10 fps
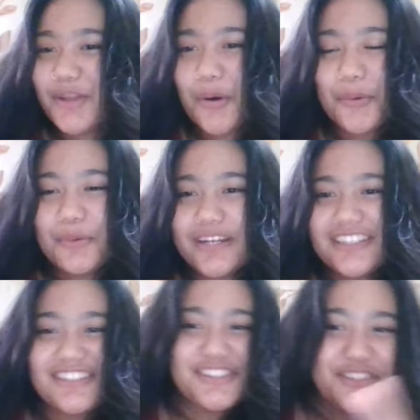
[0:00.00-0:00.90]
No,
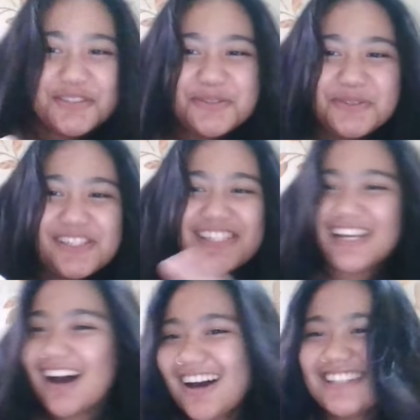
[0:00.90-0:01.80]
it's you,
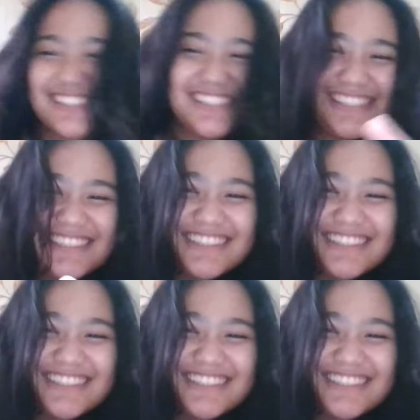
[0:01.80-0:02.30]
Shadi.